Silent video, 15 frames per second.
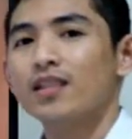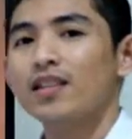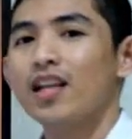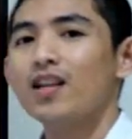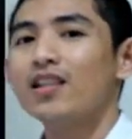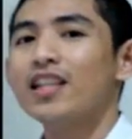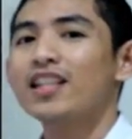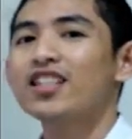
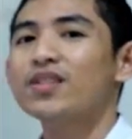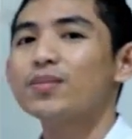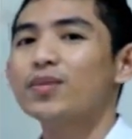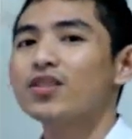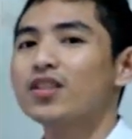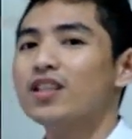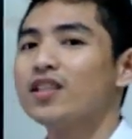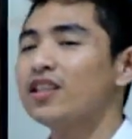Now let us
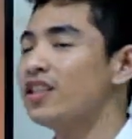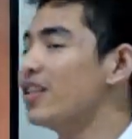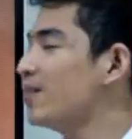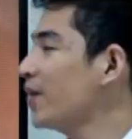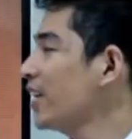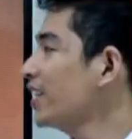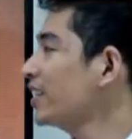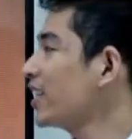proceed to the
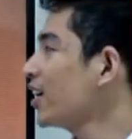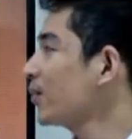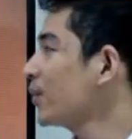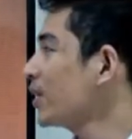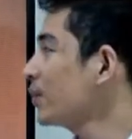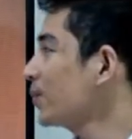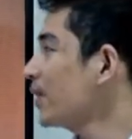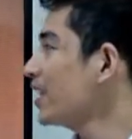main
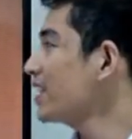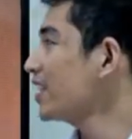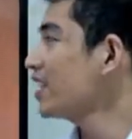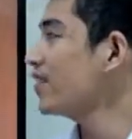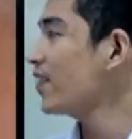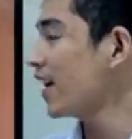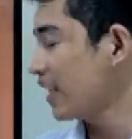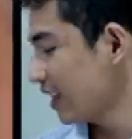topic, peaks
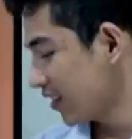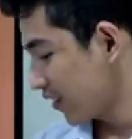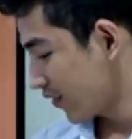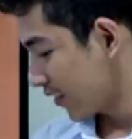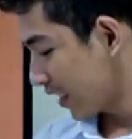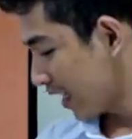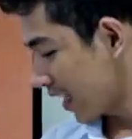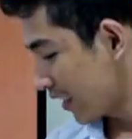and valleys
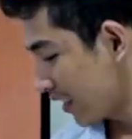of the